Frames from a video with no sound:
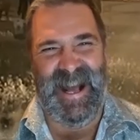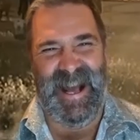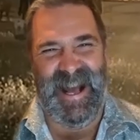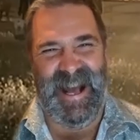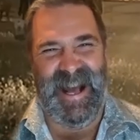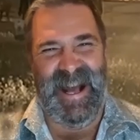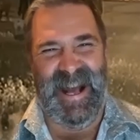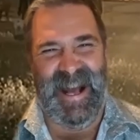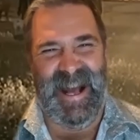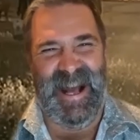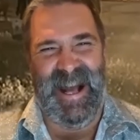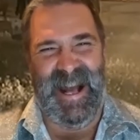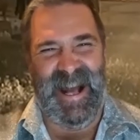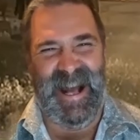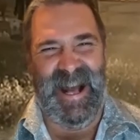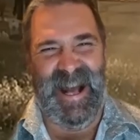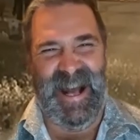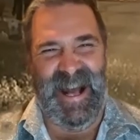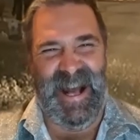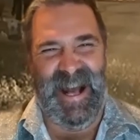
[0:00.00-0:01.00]

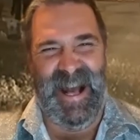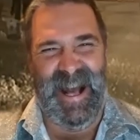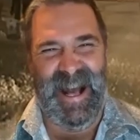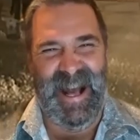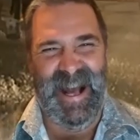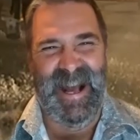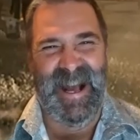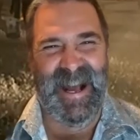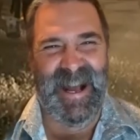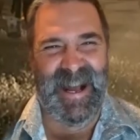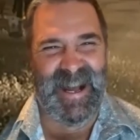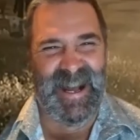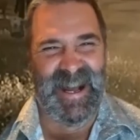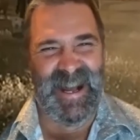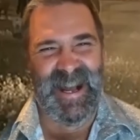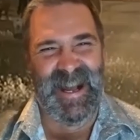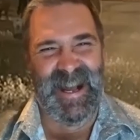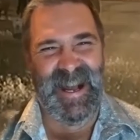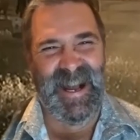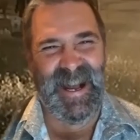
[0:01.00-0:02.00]

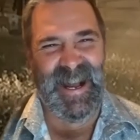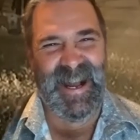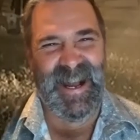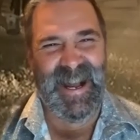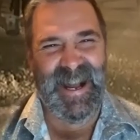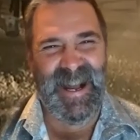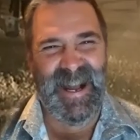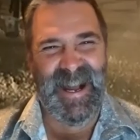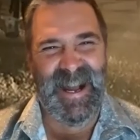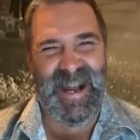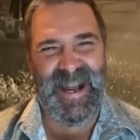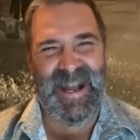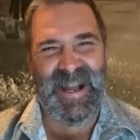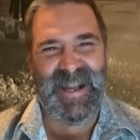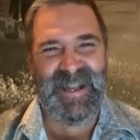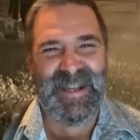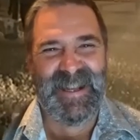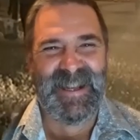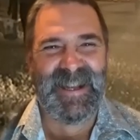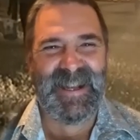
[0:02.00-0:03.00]

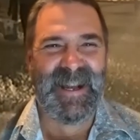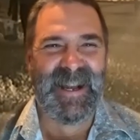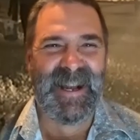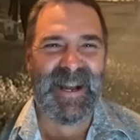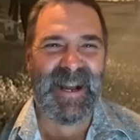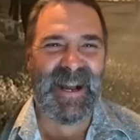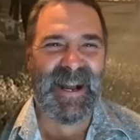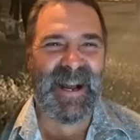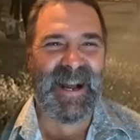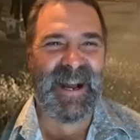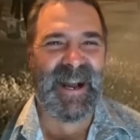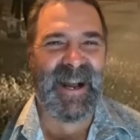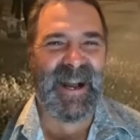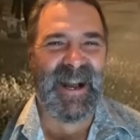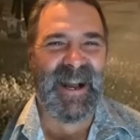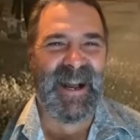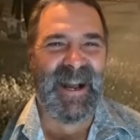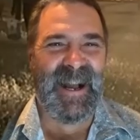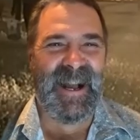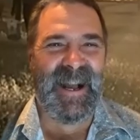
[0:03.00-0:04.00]

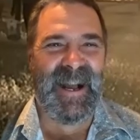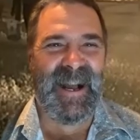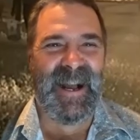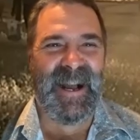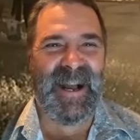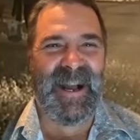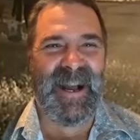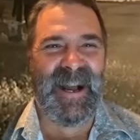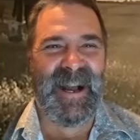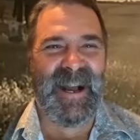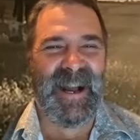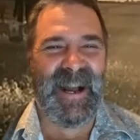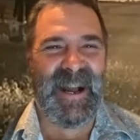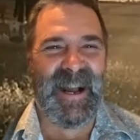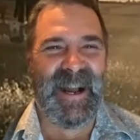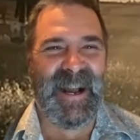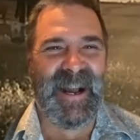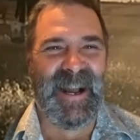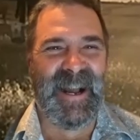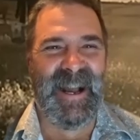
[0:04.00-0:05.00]

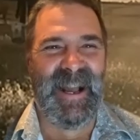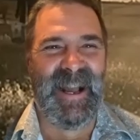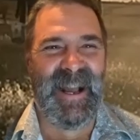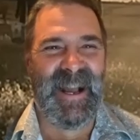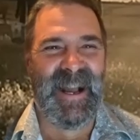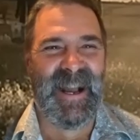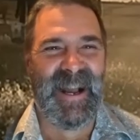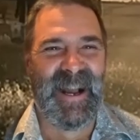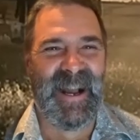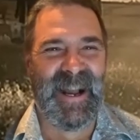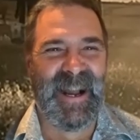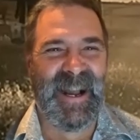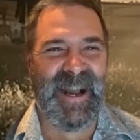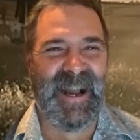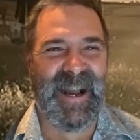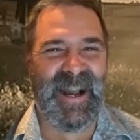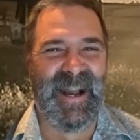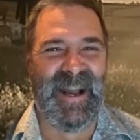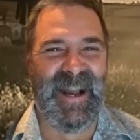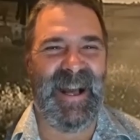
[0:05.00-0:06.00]

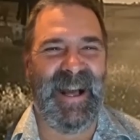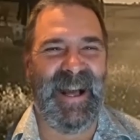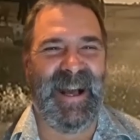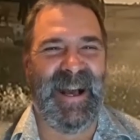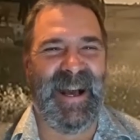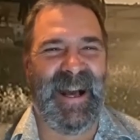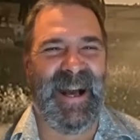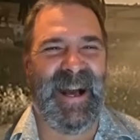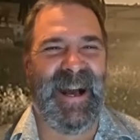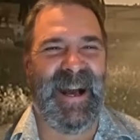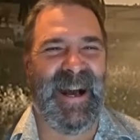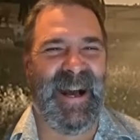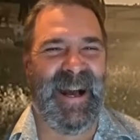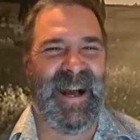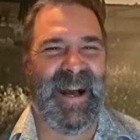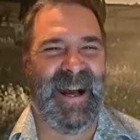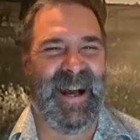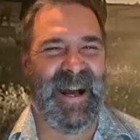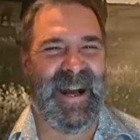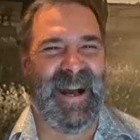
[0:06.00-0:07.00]

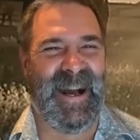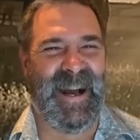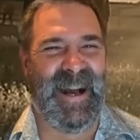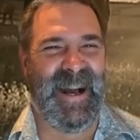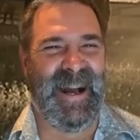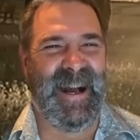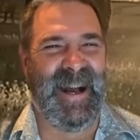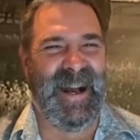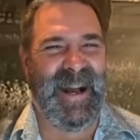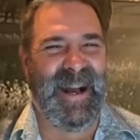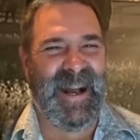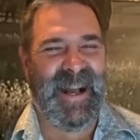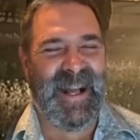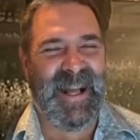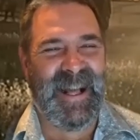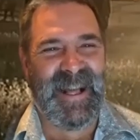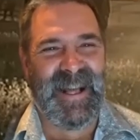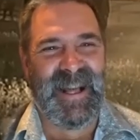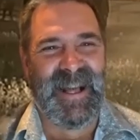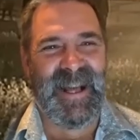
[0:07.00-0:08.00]
The person shown says nothing.